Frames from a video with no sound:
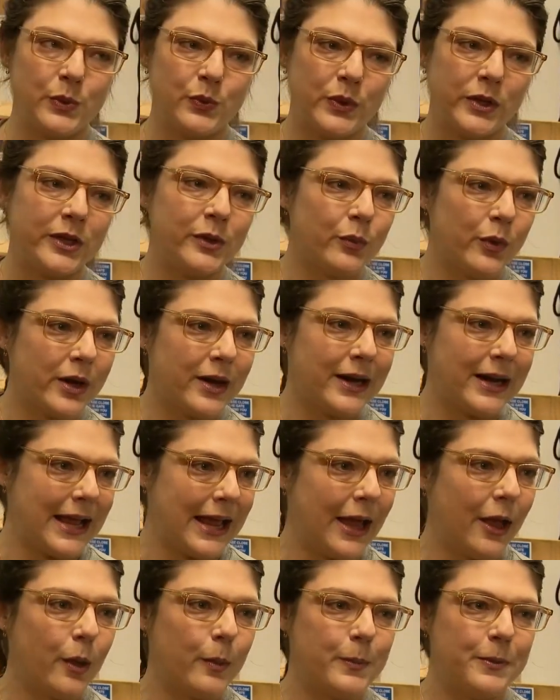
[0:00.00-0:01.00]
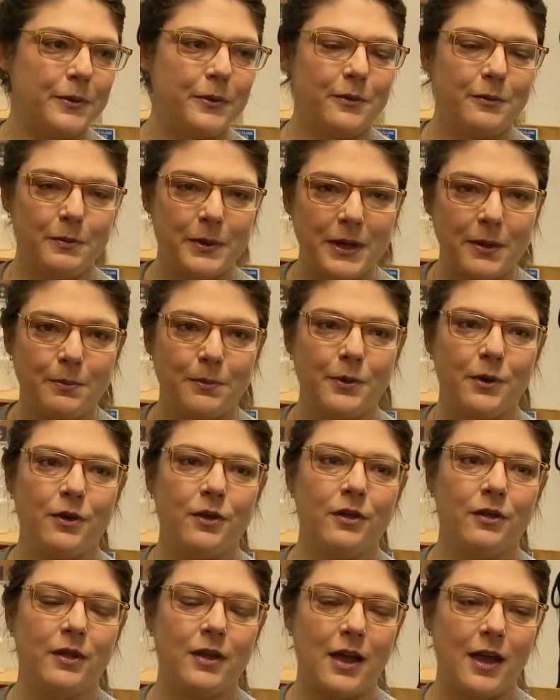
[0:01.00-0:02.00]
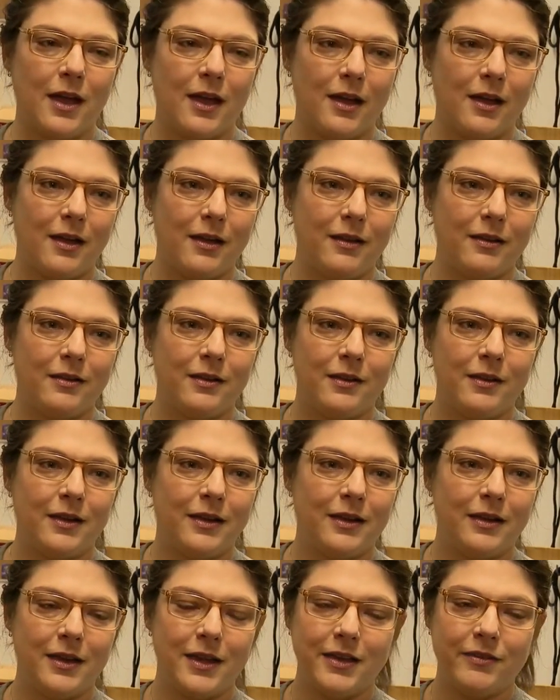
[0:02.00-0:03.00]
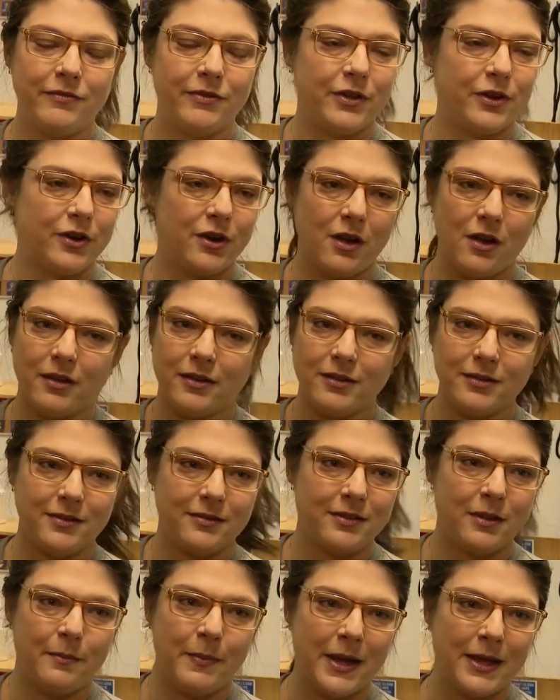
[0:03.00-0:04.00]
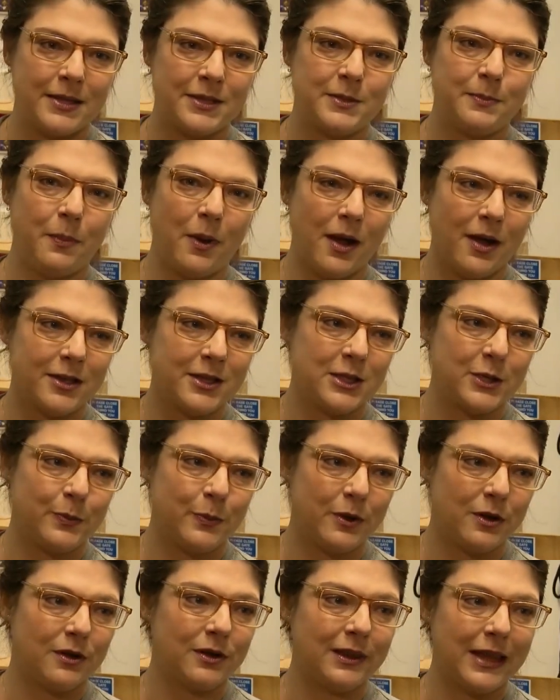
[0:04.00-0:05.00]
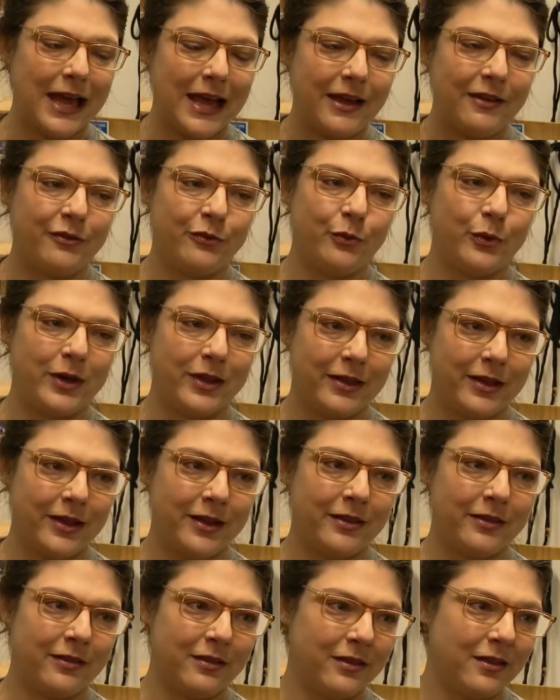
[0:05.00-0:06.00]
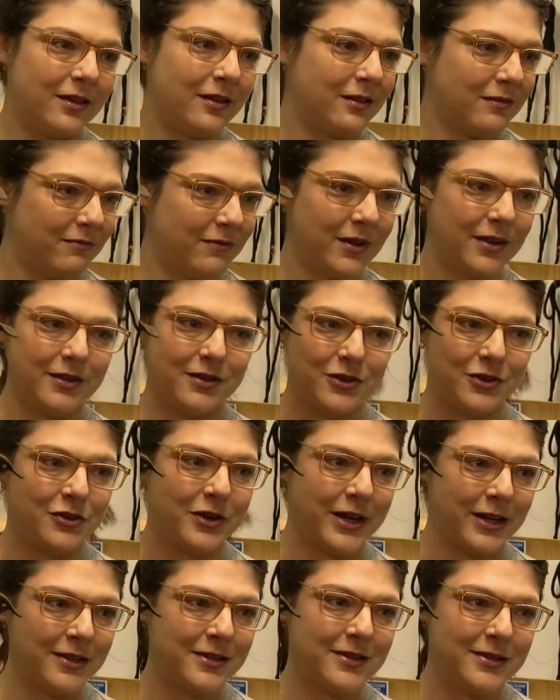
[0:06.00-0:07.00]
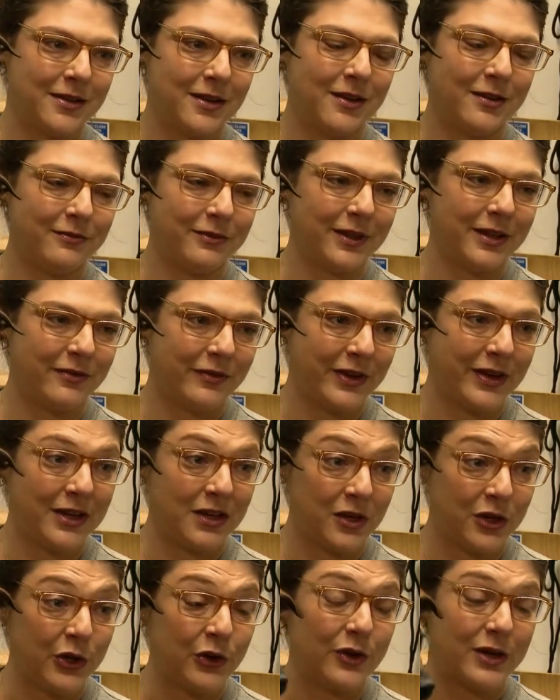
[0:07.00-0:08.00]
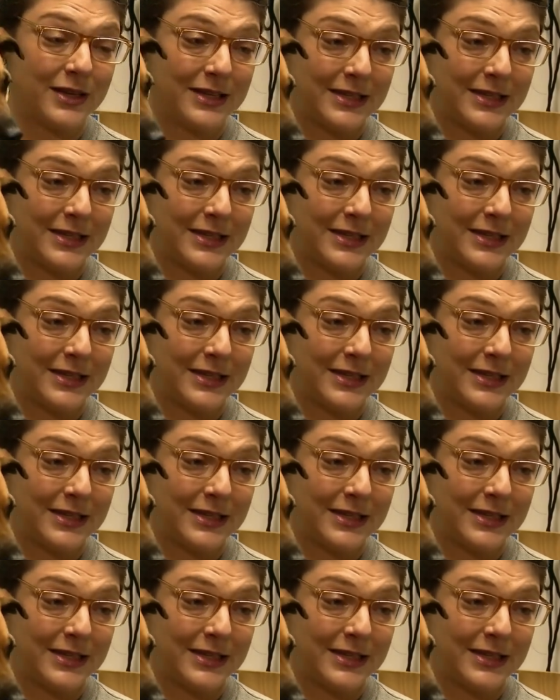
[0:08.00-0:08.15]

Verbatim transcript: really wanted to help people give their dogs the best possible life within the constraints of living in New York